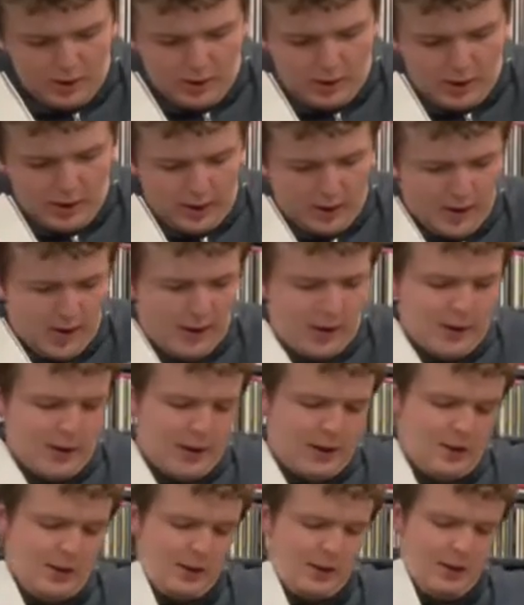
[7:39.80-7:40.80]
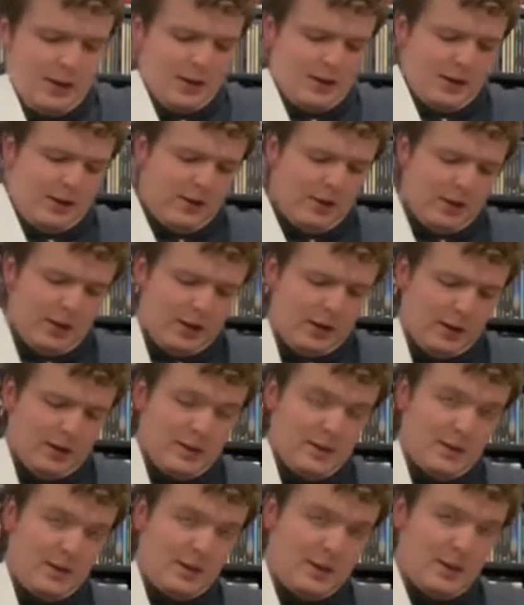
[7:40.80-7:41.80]
I like to collect everything on
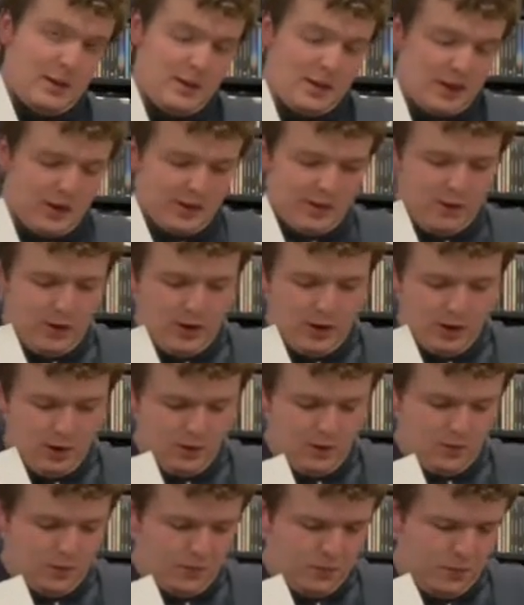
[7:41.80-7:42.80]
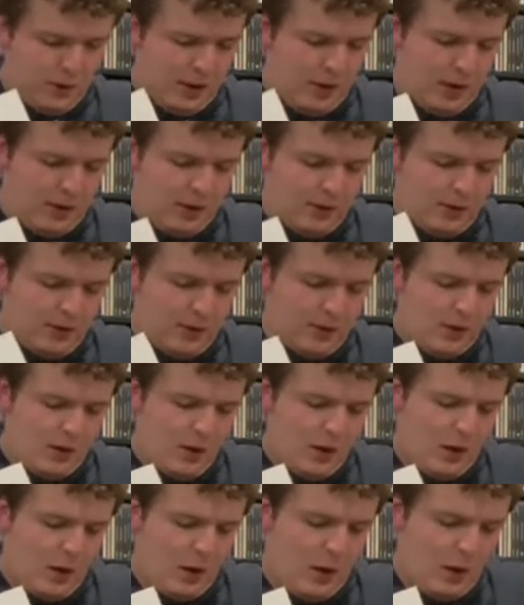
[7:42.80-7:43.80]
CD and vinyl, as
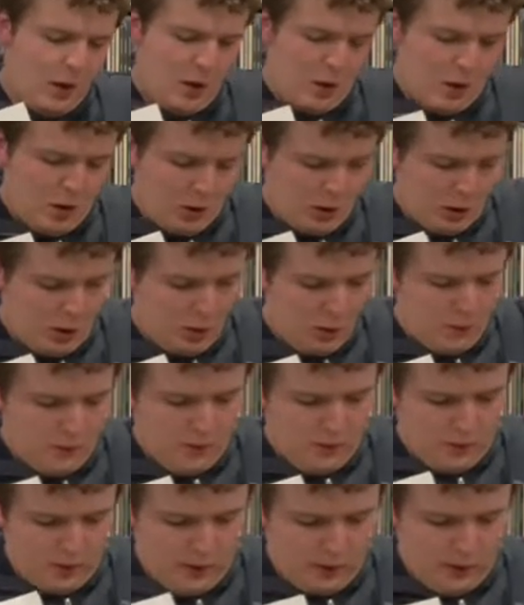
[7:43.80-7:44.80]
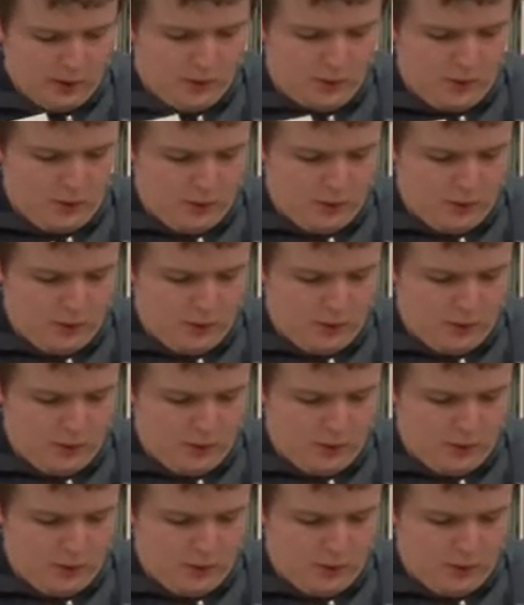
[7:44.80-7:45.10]
you will find out.